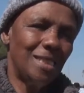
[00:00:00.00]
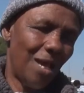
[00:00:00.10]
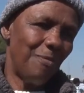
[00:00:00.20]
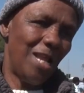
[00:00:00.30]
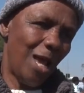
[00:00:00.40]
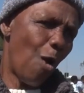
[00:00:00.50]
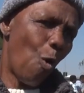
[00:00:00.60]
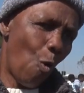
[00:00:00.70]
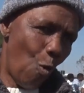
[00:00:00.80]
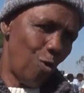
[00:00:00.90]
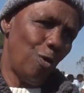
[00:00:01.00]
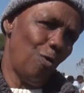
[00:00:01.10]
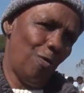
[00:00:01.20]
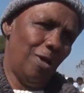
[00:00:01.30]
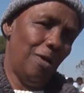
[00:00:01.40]
Ke thabile
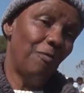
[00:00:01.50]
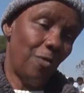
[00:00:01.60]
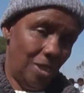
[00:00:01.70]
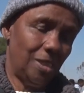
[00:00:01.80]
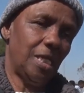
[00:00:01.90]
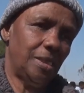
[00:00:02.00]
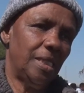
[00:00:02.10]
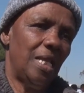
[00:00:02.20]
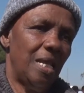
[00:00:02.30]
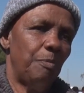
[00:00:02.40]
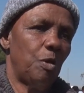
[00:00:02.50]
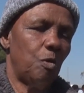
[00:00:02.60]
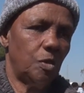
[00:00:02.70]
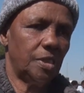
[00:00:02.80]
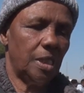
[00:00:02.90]
gagolo letsatsi le,
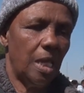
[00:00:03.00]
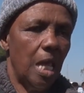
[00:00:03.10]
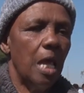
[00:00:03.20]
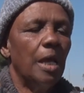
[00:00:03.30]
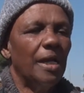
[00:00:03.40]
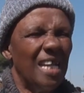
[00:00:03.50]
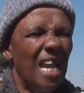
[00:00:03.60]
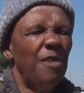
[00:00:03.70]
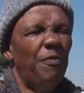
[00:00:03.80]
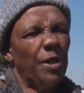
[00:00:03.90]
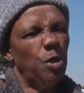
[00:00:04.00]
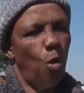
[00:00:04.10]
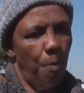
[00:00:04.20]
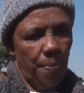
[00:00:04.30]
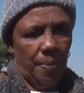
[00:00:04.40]
because re na le
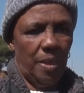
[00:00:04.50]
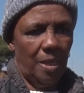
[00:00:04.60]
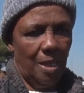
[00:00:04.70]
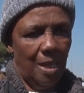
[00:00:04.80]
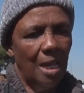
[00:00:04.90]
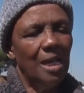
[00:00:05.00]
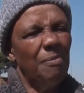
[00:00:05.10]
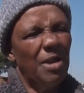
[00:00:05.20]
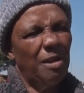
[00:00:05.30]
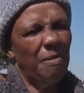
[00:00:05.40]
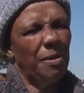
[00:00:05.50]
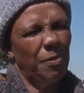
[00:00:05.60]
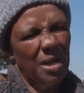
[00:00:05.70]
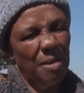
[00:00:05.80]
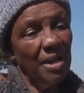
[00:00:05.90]
freedom, le bana
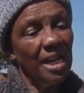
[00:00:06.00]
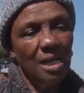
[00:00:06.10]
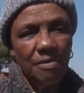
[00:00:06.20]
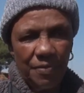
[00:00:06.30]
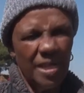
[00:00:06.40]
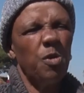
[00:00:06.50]
ba rona ba na le